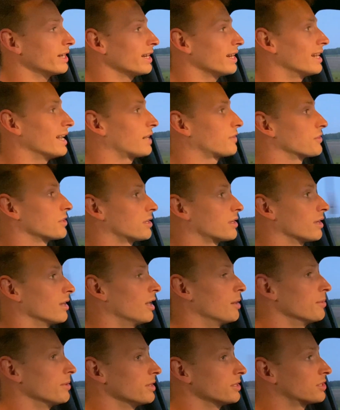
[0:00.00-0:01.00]
electric
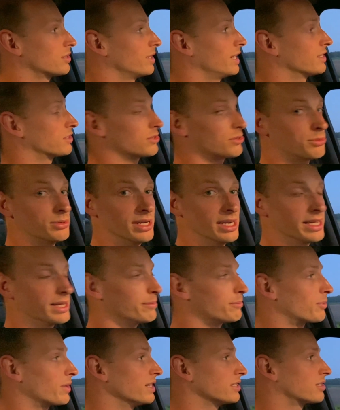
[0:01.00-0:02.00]
kilometers, so that's really
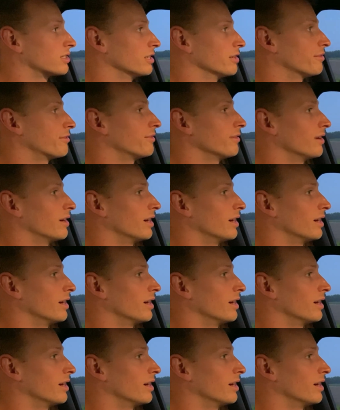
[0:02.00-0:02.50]
impressive.